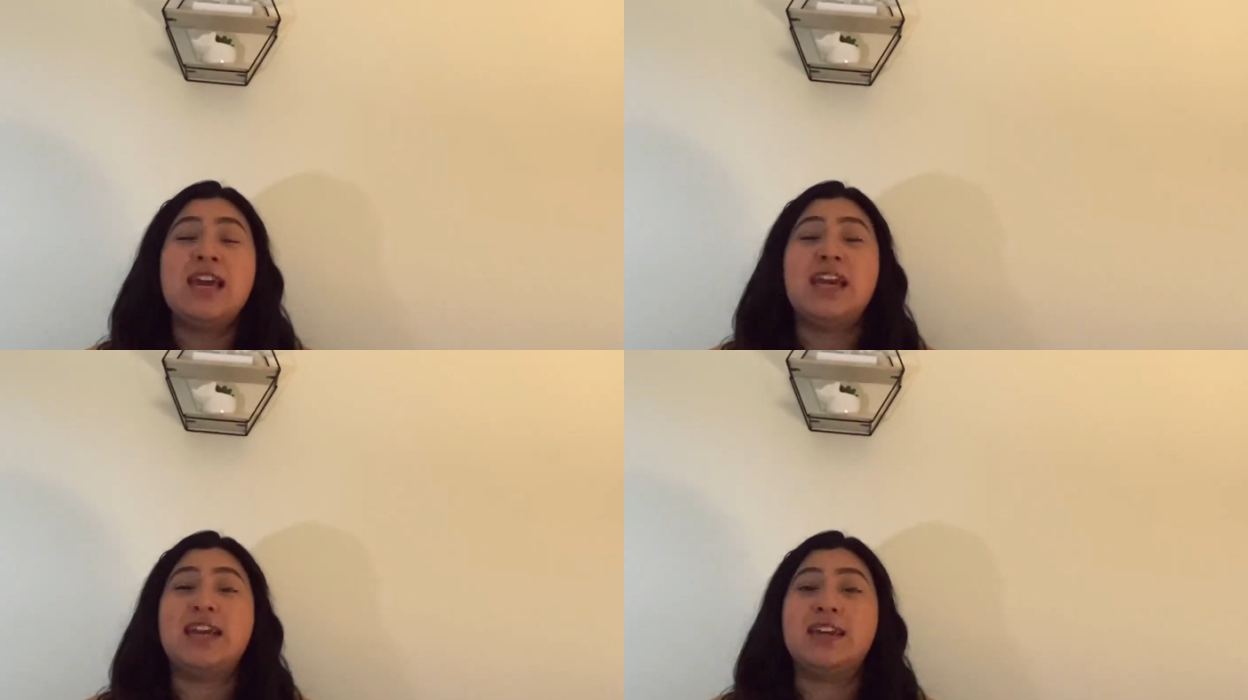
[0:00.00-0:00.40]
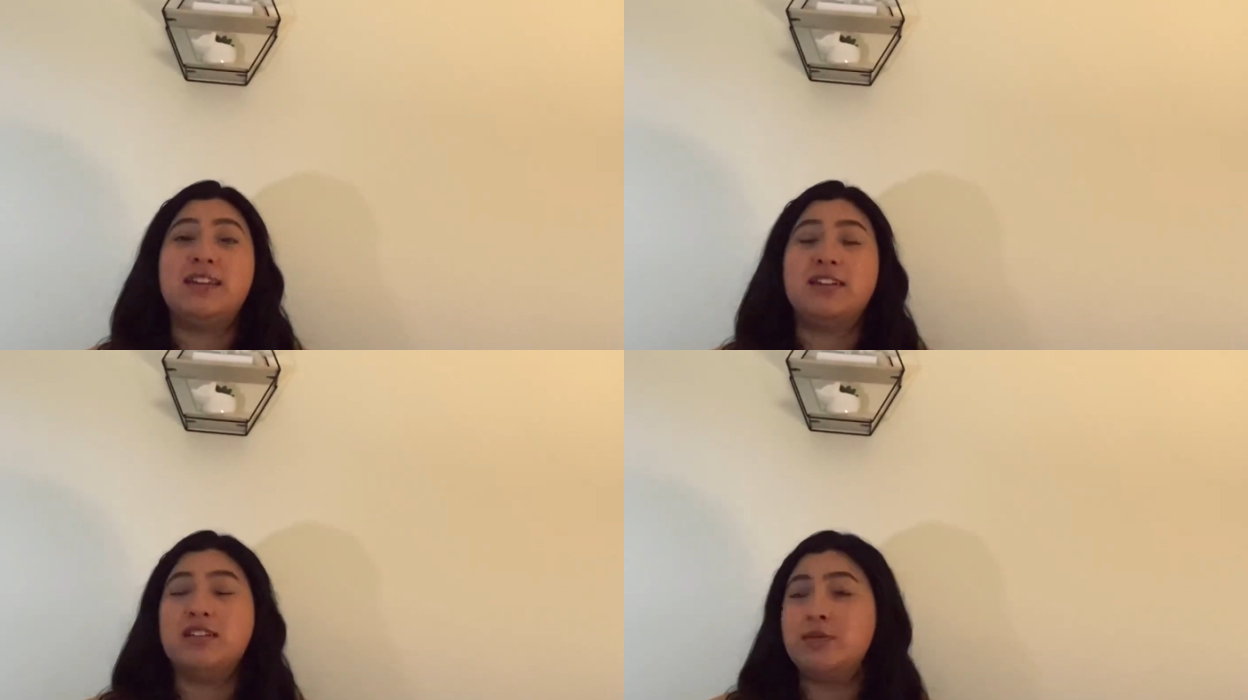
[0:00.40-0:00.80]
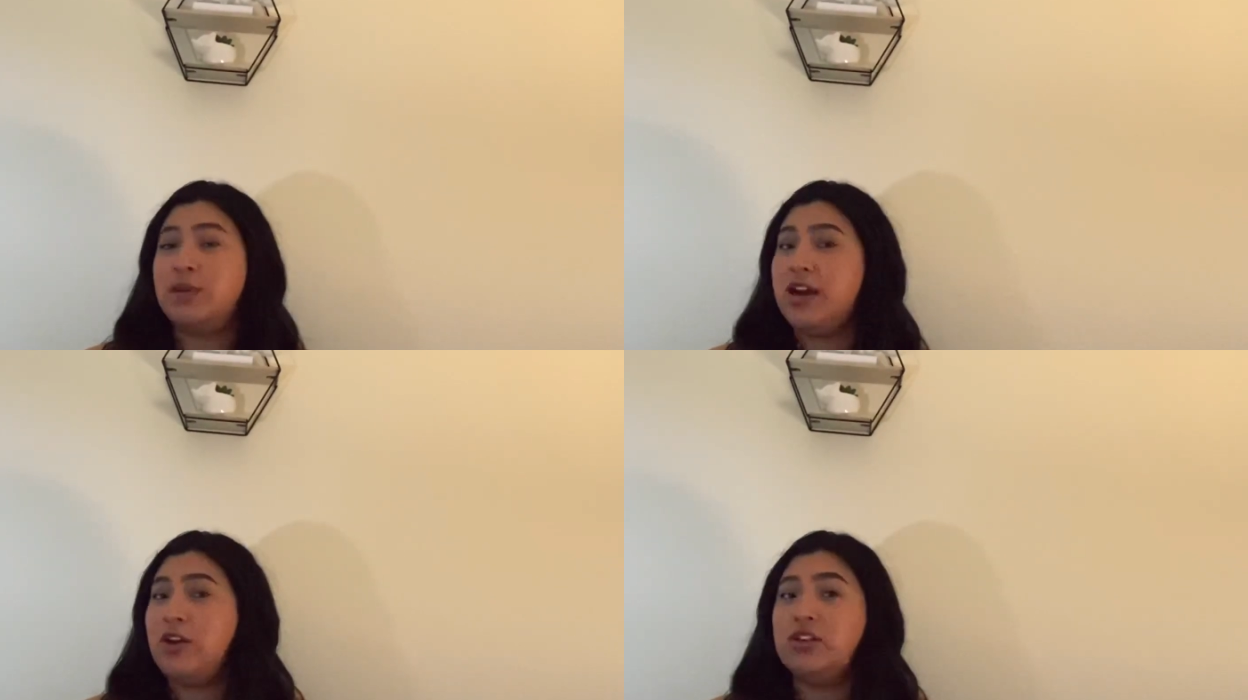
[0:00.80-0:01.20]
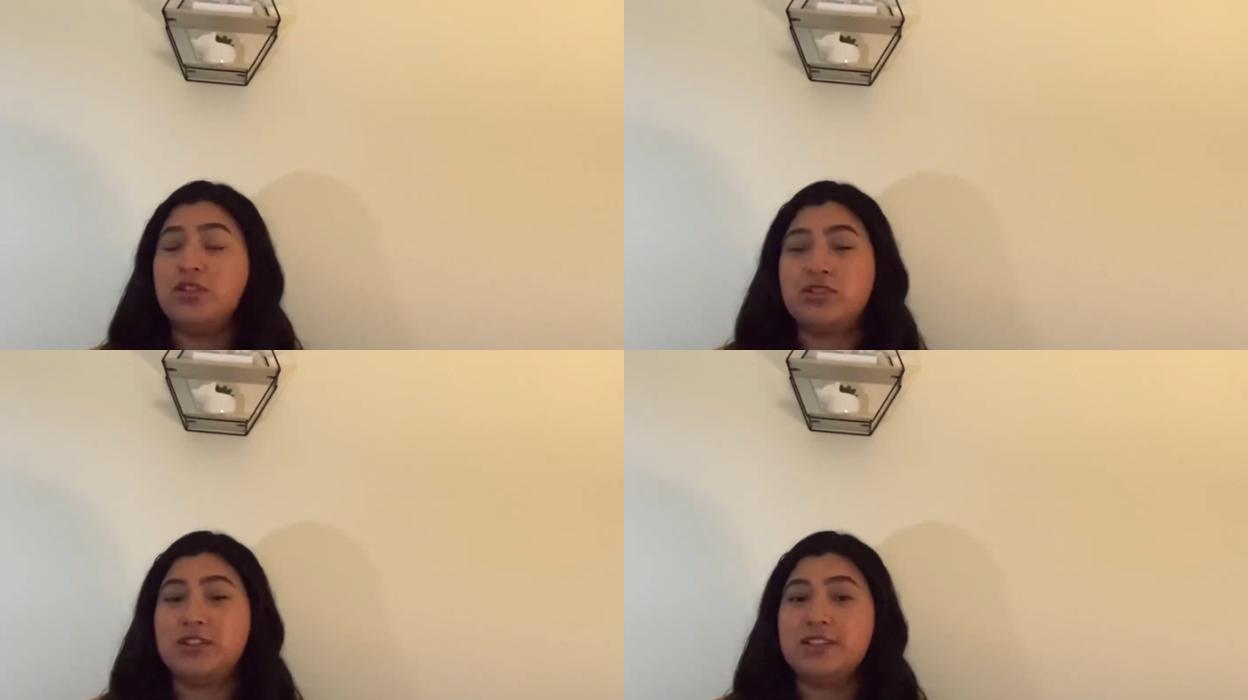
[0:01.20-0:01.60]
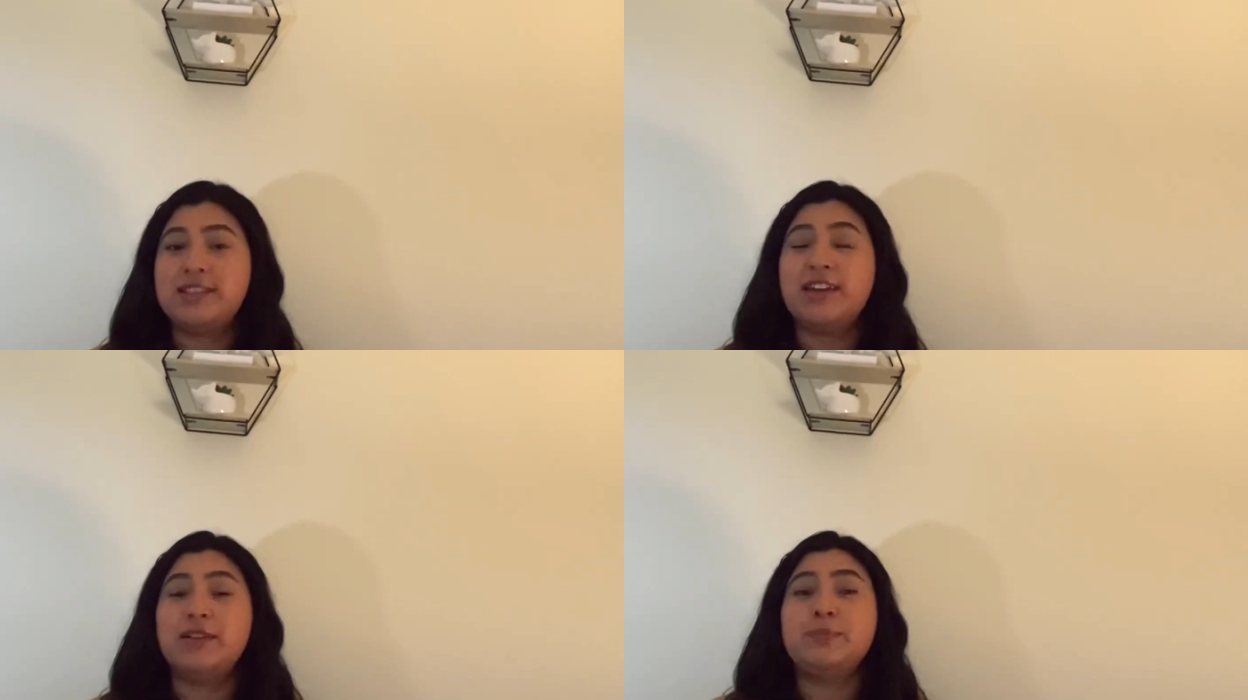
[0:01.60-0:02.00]
and how it looks on the
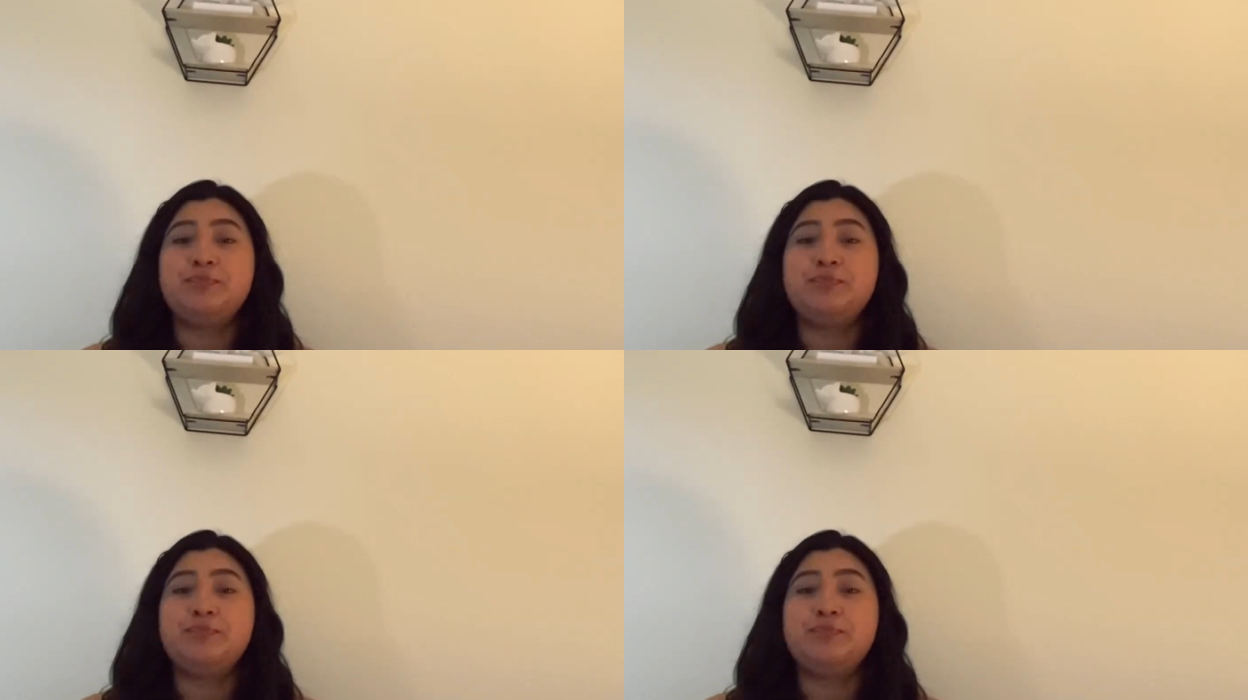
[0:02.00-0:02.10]
skin.